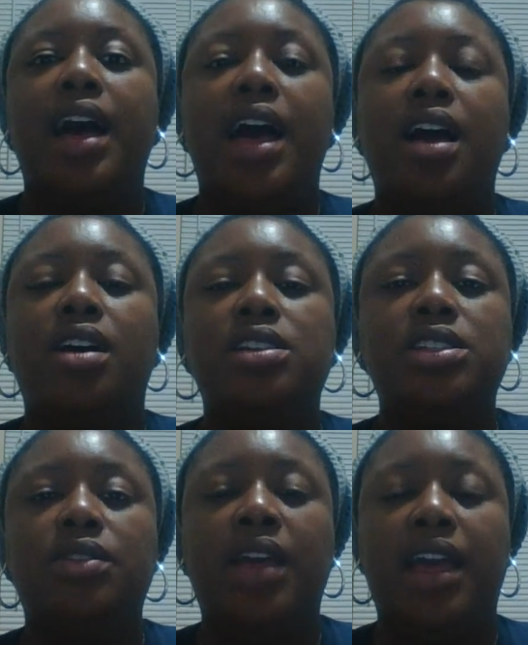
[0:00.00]
I
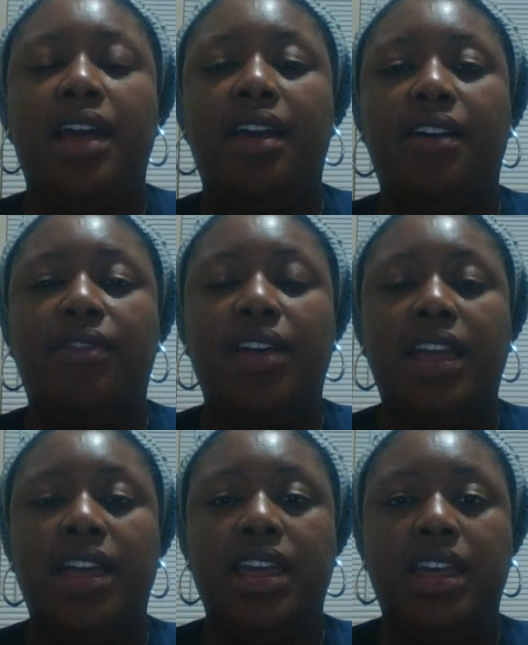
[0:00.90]
also have
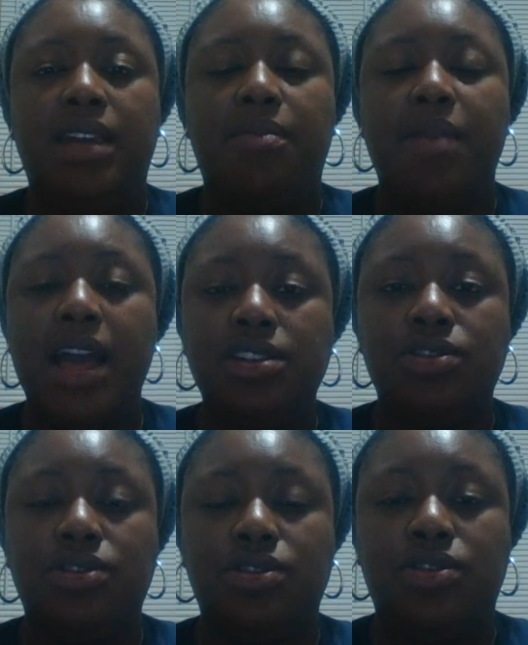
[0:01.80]
a
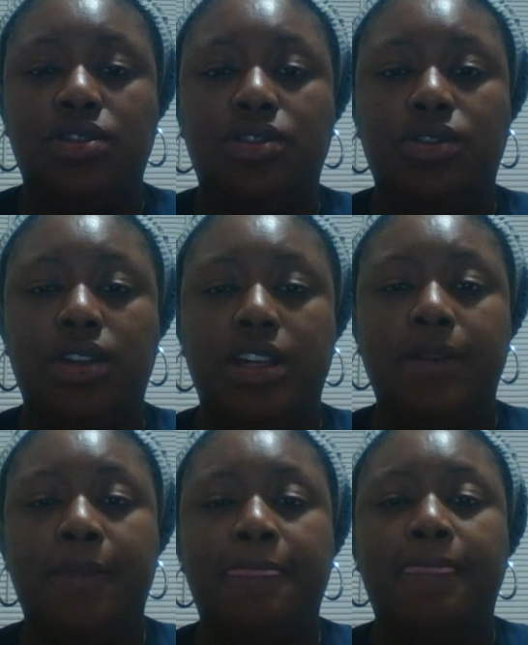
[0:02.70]
master's degree
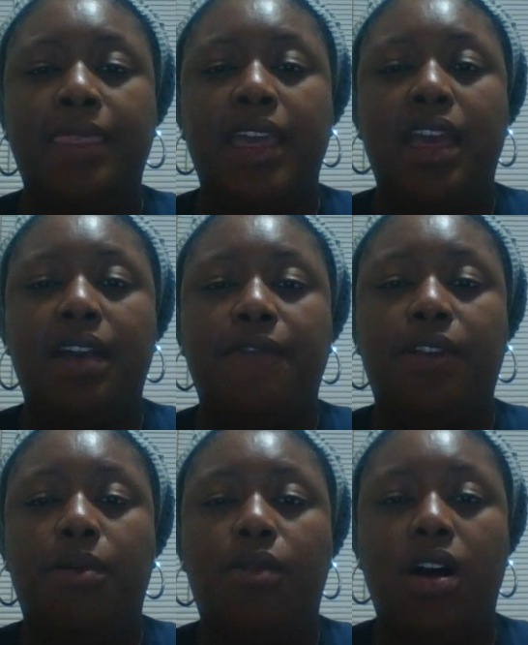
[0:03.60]

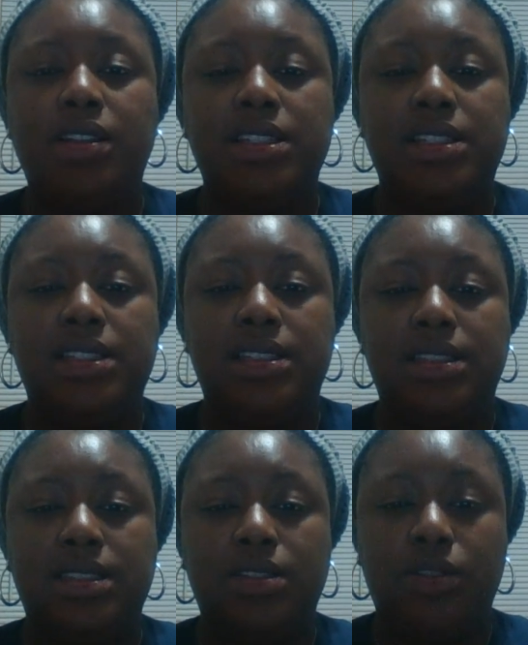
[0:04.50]
from Walden
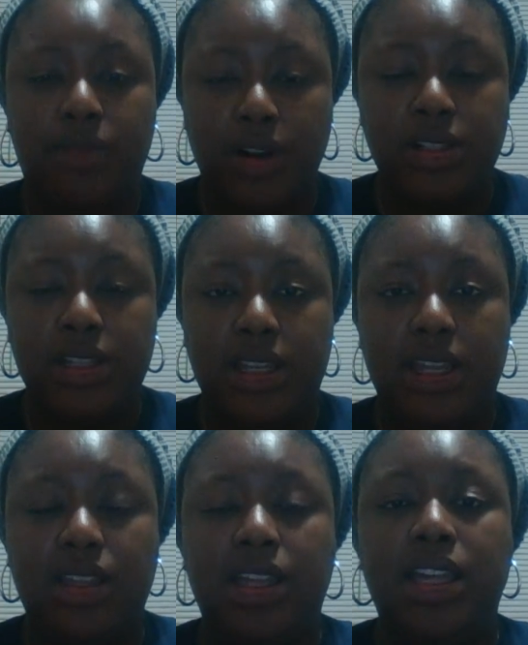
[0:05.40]

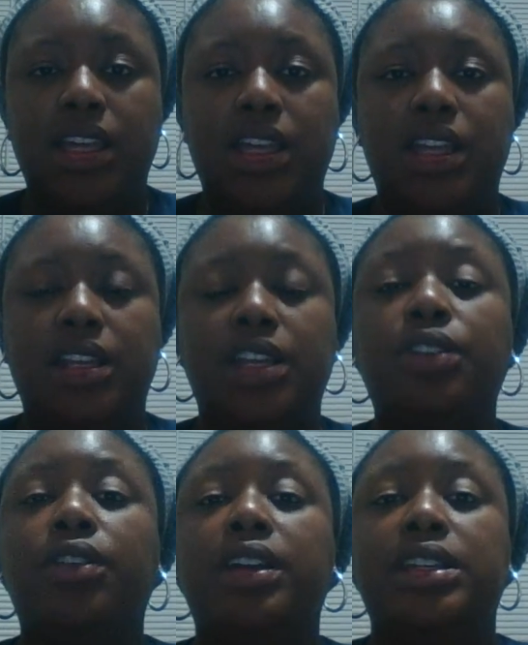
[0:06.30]
University in
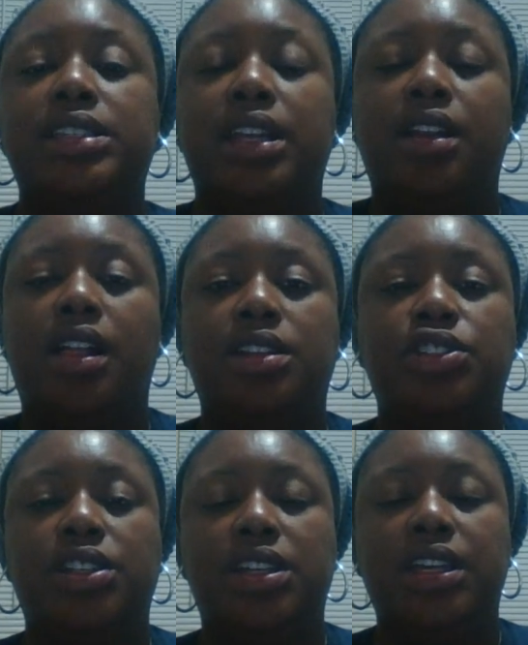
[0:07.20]
integrating
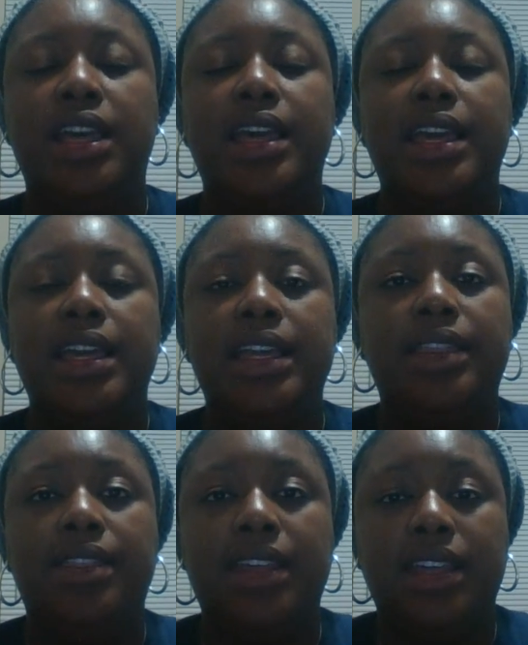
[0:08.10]
technology
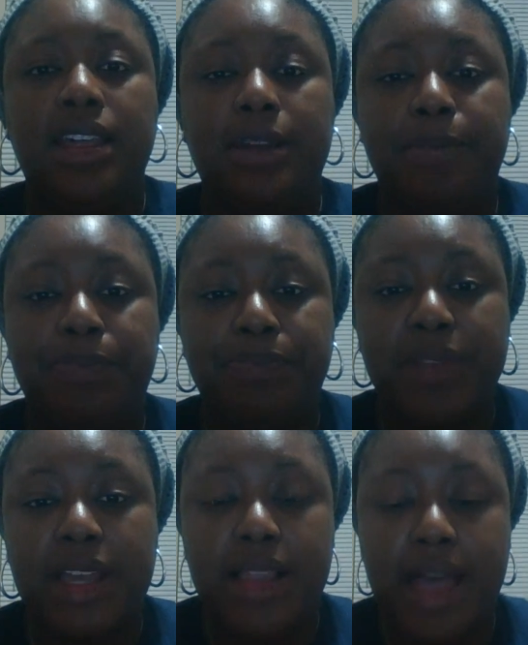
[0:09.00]
in the
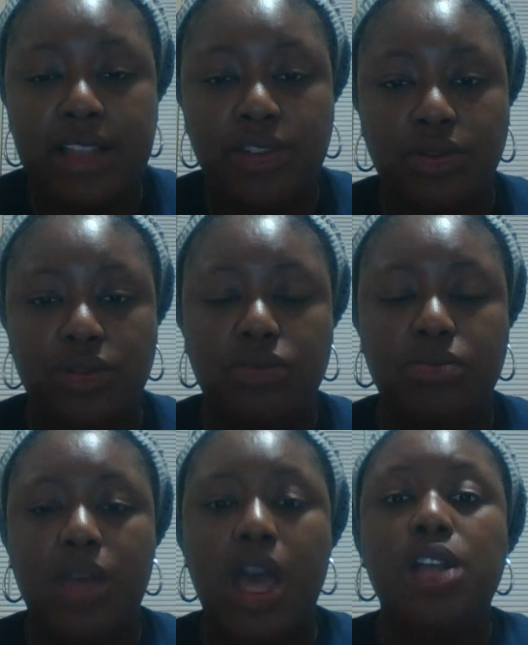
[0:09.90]
classroom.